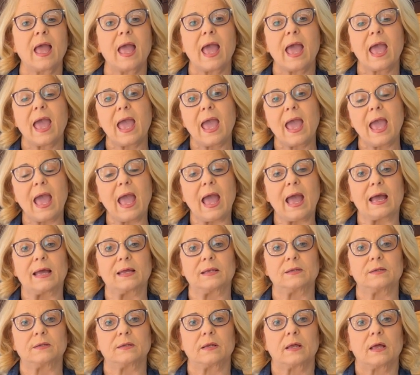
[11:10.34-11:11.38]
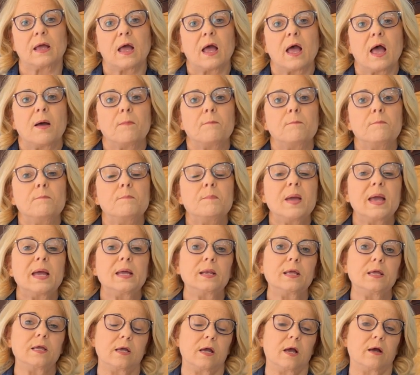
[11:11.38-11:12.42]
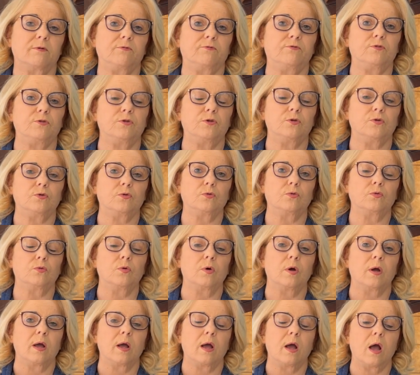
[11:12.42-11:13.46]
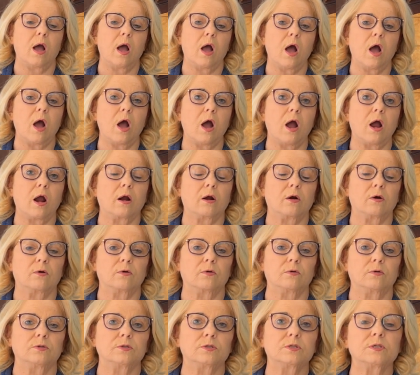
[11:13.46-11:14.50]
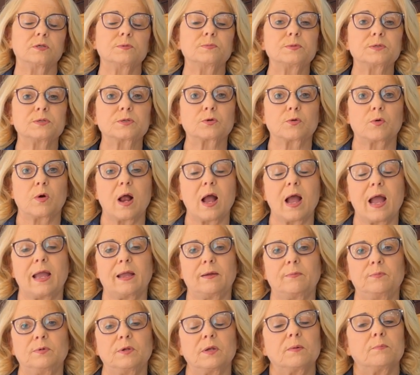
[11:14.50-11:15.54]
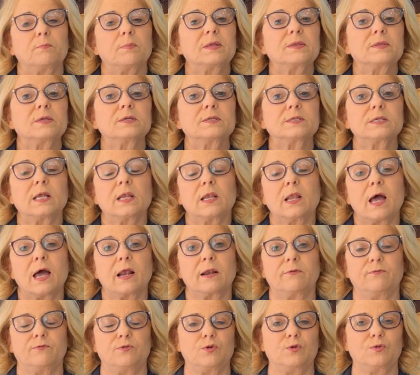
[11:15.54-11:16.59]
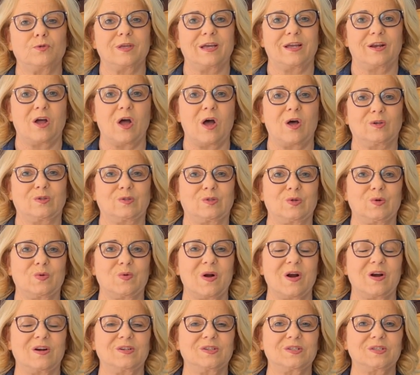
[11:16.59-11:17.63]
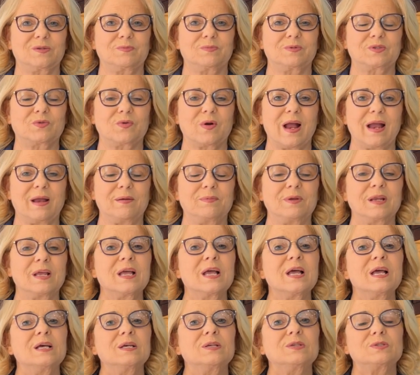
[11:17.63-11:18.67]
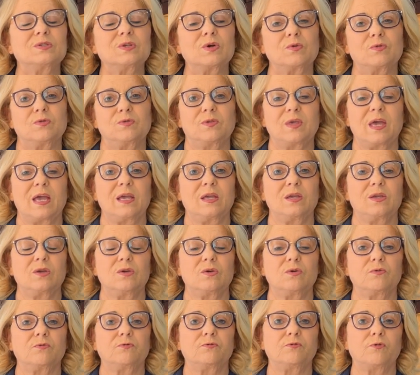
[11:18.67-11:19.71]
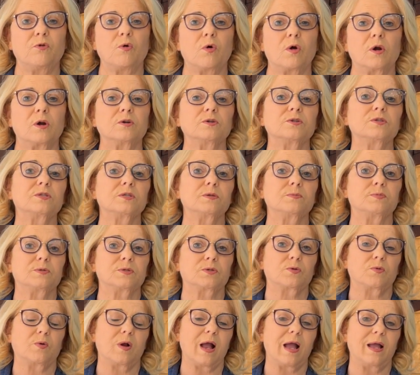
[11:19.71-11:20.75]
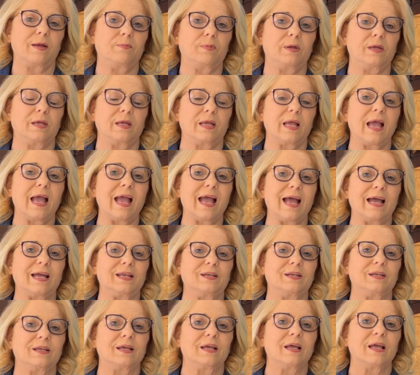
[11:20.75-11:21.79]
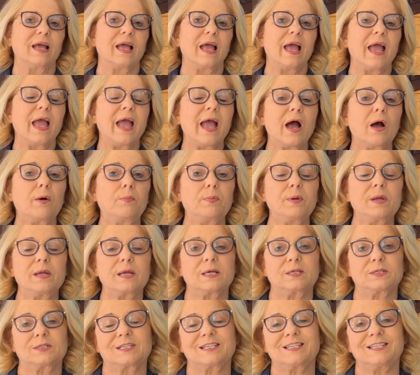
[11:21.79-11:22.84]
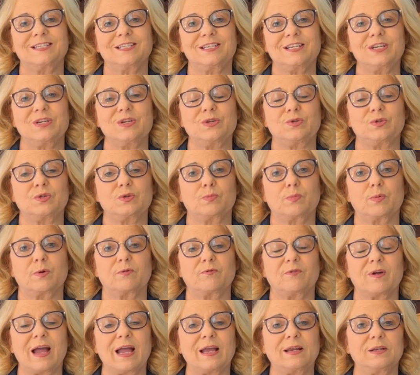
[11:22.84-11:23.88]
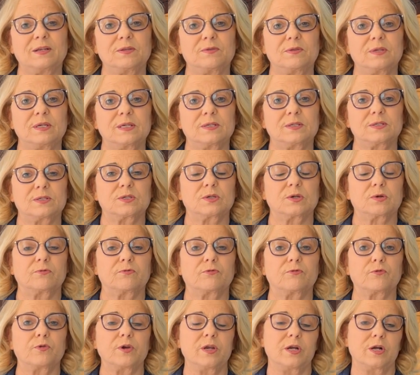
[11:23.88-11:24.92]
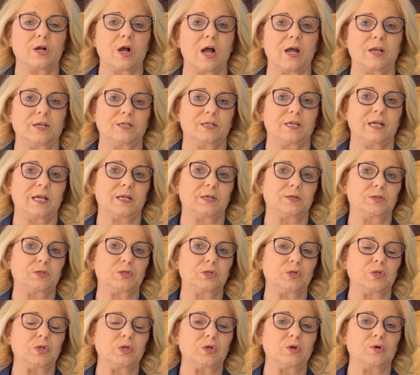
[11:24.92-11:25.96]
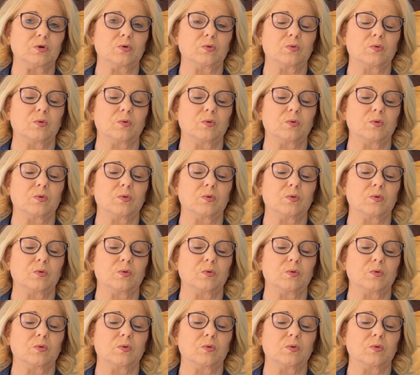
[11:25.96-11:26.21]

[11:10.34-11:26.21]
And many of you are subscribed, but there's a lot of you that also aren't subscribed. So thank you for subscribing and helping us continue to provide this free content to you.